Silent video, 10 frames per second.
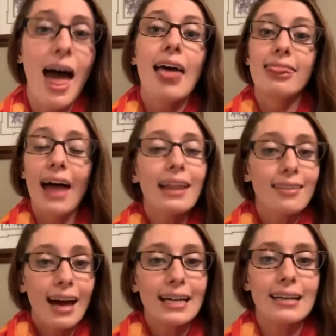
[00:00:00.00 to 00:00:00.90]

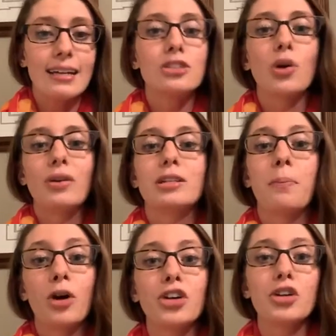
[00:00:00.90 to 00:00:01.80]
is going to
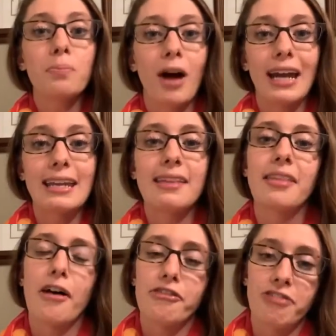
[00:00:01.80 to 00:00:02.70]
put your body in
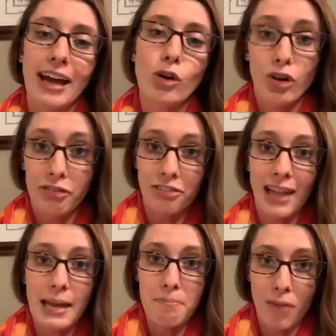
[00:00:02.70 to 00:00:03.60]
that fight or
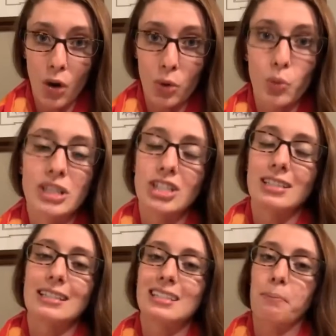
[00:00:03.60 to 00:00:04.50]
flight mode, which is
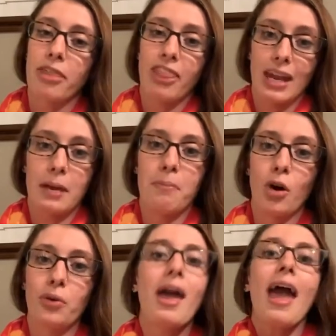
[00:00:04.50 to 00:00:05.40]
the sympathetic mode.